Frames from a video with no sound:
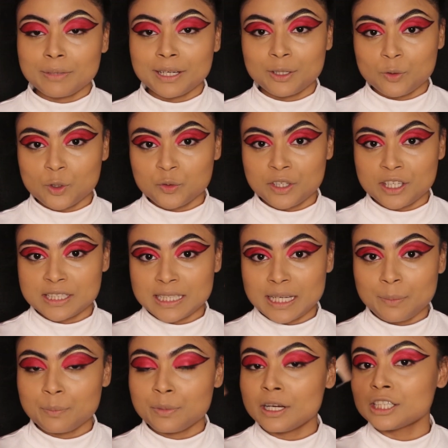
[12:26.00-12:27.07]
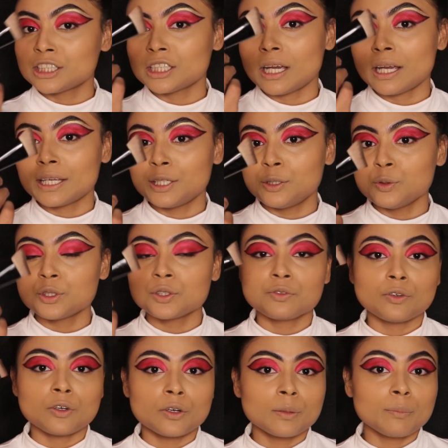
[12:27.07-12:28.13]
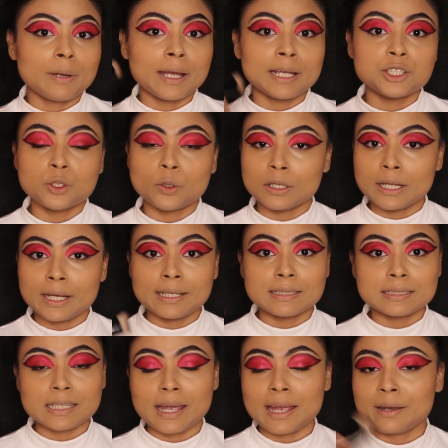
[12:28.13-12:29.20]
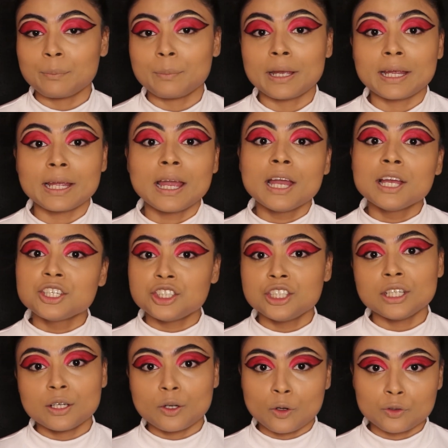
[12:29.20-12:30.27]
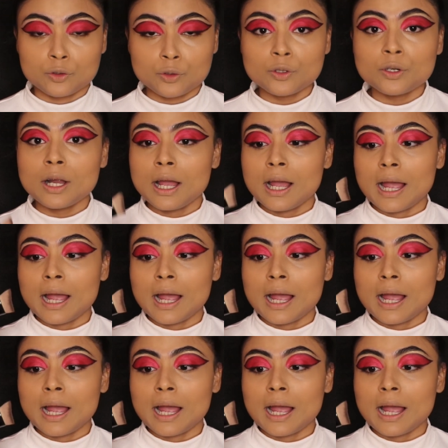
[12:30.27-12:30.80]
my nose with the same brush I used for my jawlines and my cheek contour,